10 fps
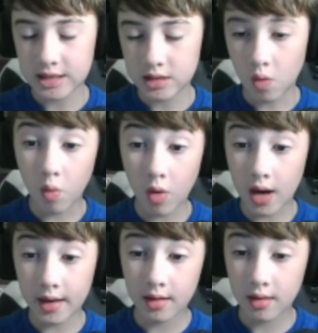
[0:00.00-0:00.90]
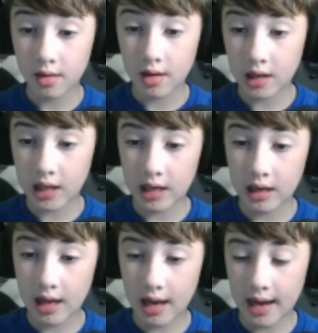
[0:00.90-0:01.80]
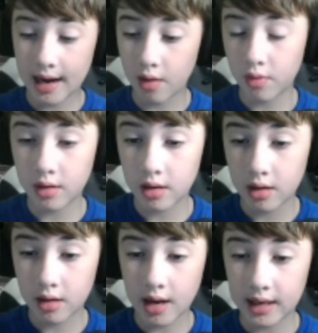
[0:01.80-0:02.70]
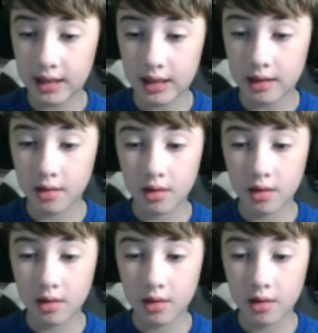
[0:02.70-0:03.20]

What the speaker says: 1 and then out 90.